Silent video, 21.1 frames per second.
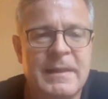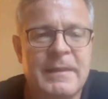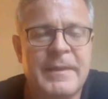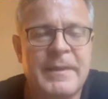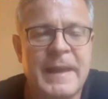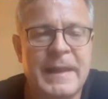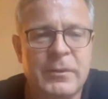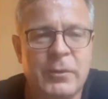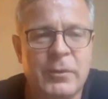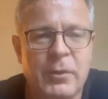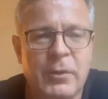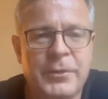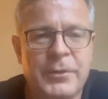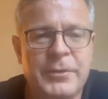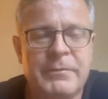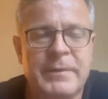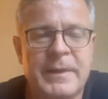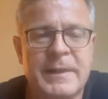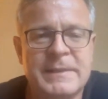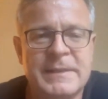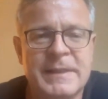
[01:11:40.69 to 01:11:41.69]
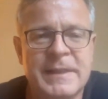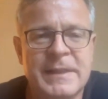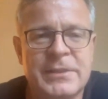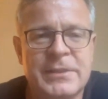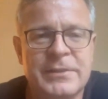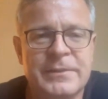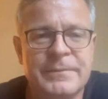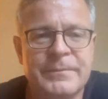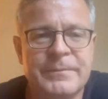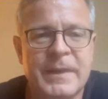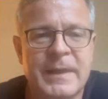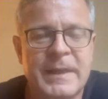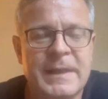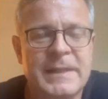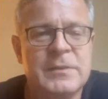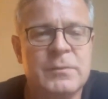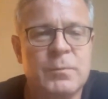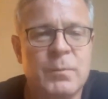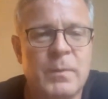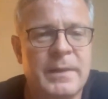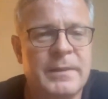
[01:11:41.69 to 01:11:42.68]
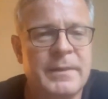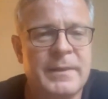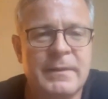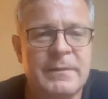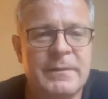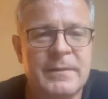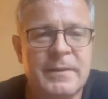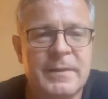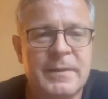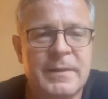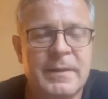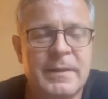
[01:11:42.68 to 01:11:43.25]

that authorization is one that